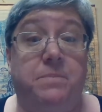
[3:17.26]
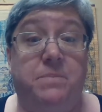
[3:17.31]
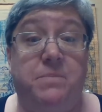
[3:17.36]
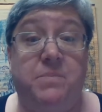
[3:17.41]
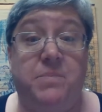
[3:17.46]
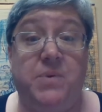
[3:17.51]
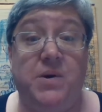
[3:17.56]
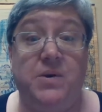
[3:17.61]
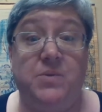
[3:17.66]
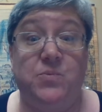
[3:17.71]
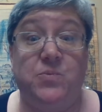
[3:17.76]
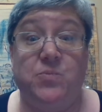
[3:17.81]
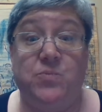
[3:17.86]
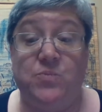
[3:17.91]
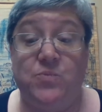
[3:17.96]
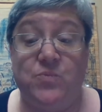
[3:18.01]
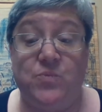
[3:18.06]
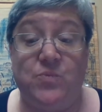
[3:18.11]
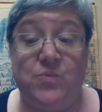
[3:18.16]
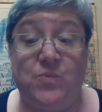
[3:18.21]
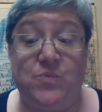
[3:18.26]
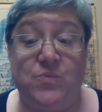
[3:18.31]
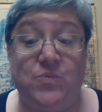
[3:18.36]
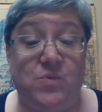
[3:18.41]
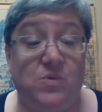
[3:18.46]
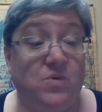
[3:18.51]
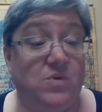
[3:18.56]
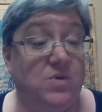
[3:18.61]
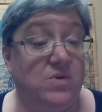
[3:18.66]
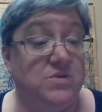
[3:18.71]
But
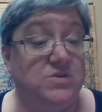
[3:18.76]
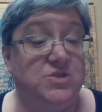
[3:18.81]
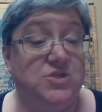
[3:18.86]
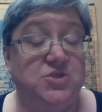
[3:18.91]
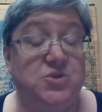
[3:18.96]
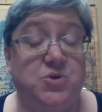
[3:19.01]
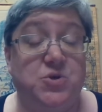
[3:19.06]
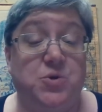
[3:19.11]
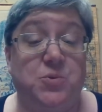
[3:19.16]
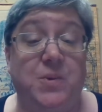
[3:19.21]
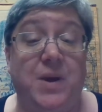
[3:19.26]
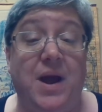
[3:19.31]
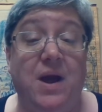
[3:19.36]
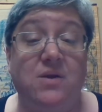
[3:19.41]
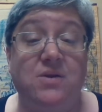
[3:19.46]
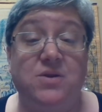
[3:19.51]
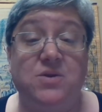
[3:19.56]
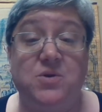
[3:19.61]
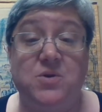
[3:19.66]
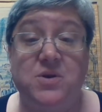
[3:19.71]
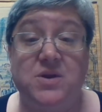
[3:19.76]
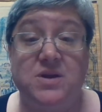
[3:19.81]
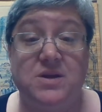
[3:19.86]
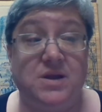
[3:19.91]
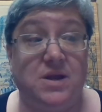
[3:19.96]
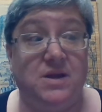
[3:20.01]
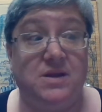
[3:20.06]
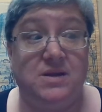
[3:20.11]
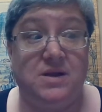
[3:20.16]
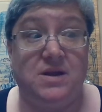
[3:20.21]
just look around and you can,
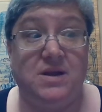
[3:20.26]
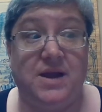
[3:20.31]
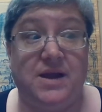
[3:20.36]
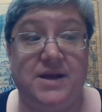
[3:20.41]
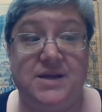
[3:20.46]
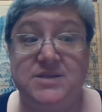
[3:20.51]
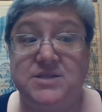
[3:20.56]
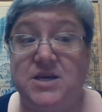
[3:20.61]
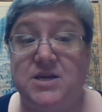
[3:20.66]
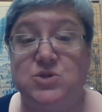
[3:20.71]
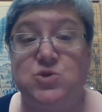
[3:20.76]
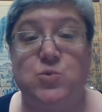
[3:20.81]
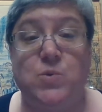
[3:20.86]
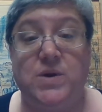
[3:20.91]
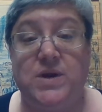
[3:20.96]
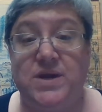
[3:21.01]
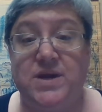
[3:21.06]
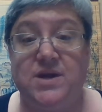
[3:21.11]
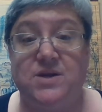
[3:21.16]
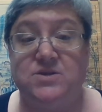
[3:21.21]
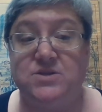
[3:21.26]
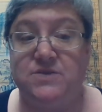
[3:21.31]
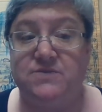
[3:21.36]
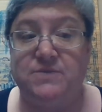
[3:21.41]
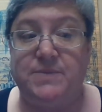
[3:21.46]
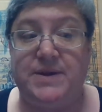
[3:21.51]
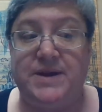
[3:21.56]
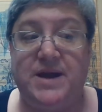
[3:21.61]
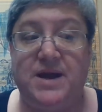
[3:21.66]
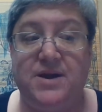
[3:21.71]
and like I said, 20 years,
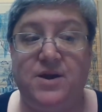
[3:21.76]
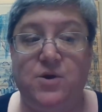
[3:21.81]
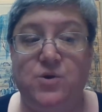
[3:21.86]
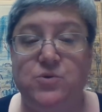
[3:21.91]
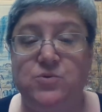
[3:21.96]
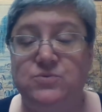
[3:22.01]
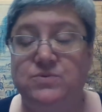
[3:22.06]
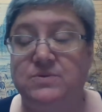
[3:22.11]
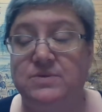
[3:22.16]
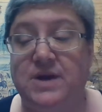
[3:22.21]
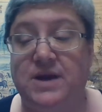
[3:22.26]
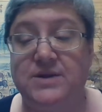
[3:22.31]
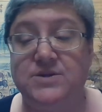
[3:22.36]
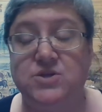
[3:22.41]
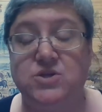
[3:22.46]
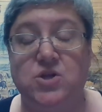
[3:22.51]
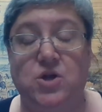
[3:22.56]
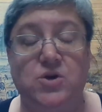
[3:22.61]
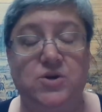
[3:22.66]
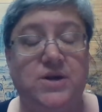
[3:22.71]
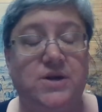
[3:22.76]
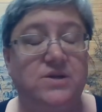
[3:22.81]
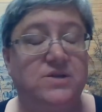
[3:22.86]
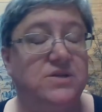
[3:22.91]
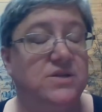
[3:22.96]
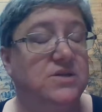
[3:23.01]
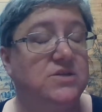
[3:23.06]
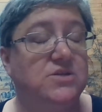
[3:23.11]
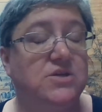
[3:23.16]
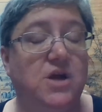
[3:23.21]
everybody I know who I learned how to
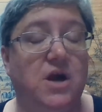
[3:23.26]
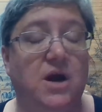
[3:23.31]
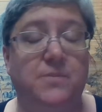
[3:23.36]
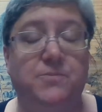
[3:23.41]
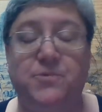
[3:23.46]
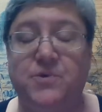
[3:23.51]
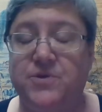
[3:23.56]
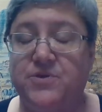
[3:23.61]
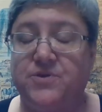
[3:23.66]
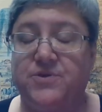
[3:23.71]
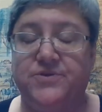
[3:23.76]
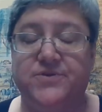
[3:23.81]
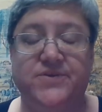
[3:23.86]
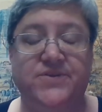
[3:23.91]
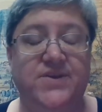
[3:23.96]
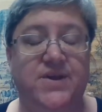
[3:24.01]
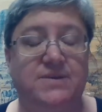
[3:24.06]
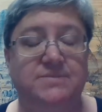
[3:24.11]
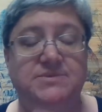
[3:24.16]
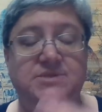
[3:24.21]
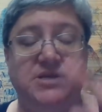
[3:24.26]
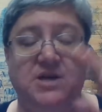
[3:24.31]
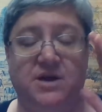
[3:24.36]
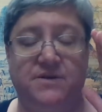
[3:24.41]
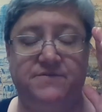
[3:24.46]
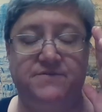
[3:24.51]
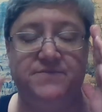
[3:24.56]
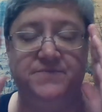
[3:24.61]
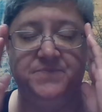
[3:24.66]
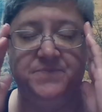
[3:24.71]
teach comp with learned the same stuff.